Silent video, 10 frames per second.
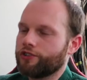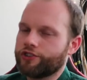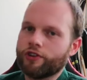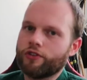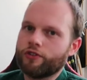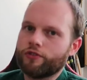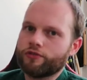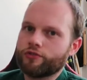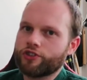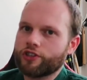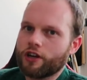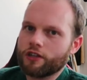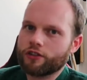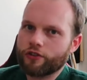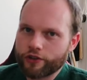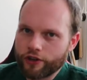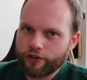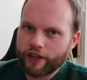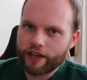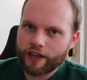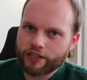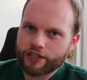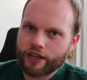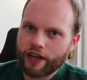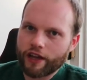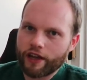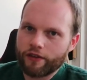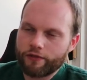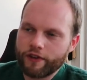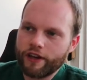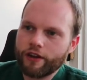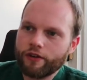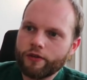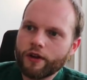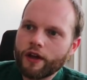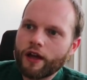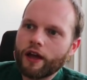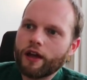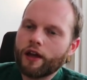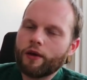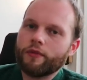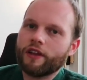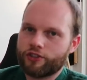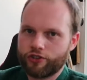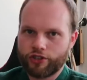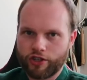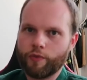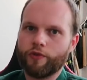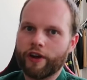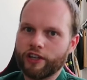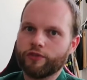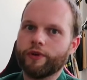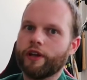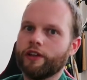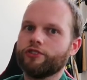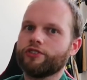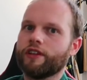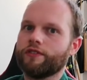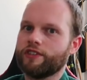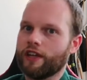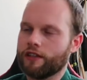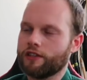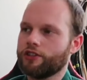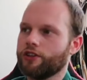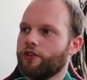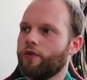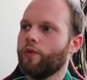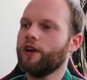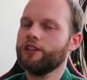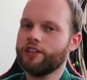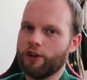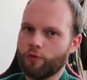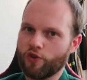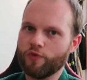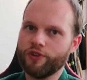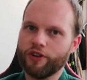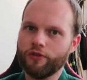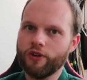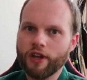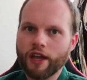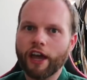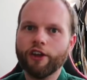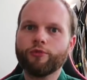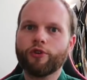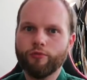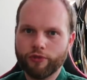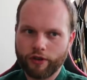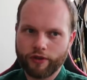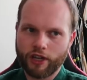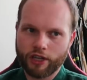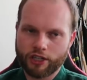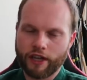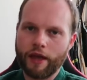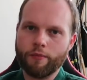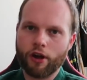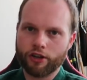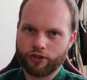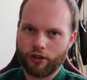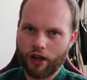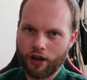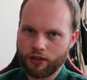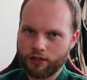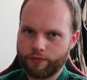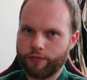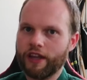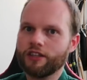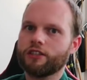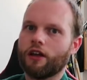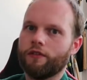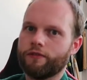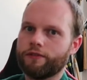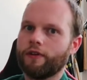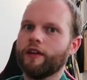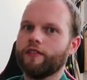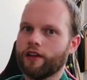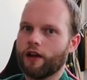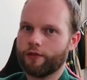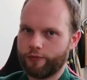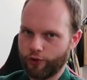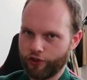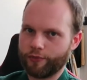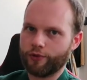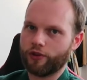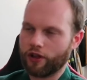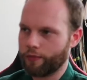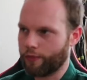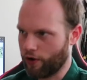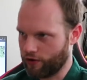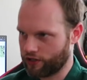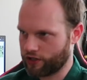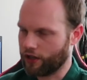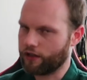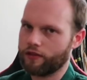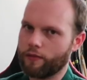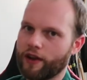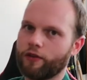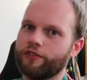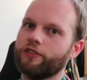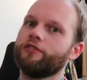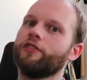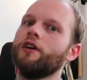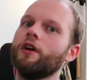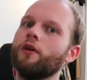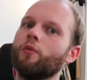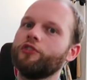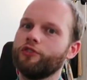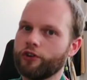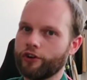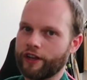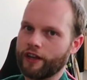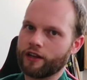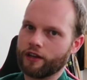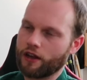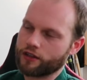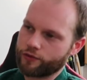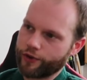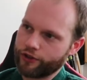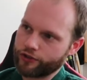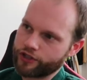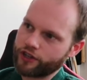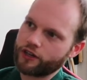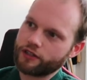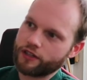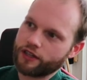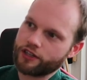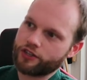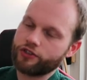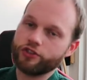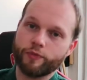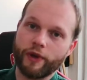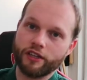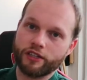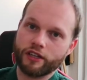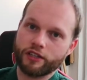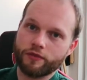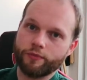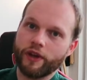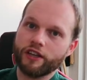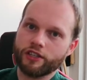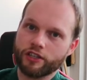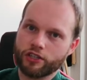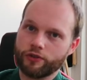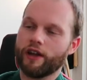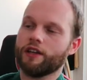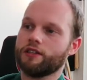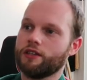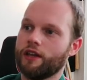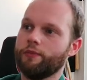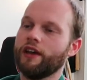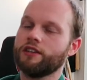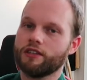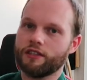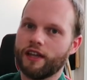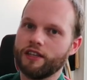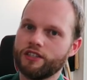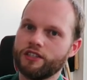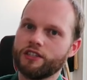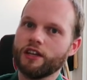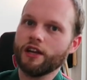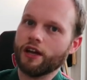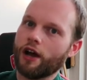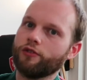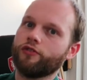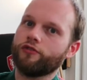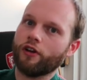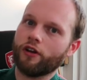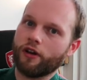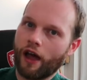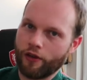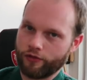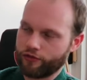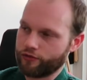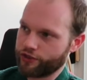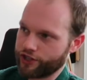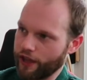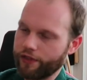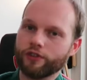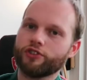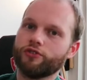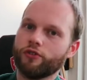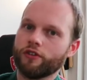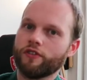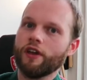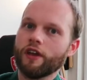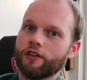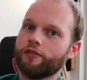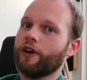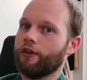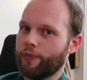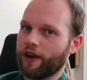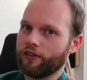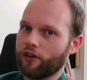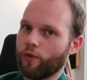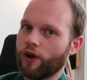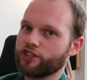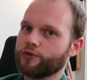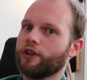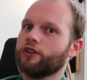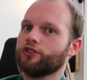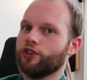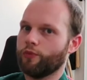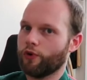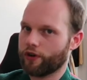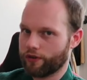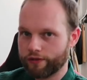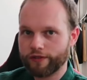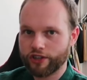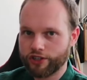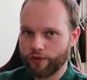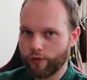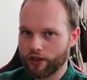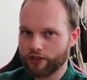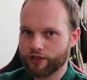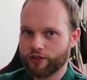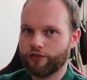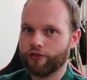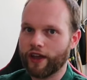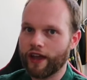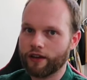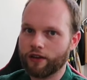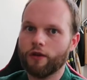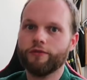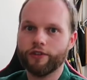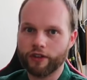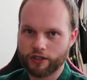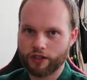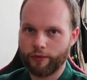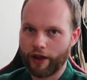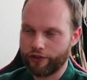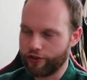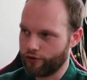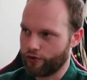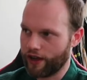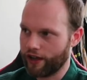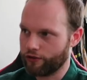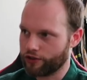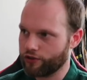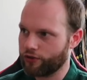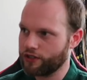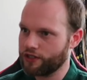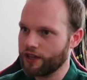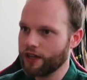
So to start concluding this uh, video, um, let's just summarize what I just have said. So what is Haedong Kumdo? Haedong Kumdo is a martial art based on fighting of multiple opponents on the battlefield. What you learn in class when you start is just basics, basic strikes and basic stances, how to draw, how to sheath your sword, the very practical ones, but also the more flashy ones to gain confidence about you and your sword.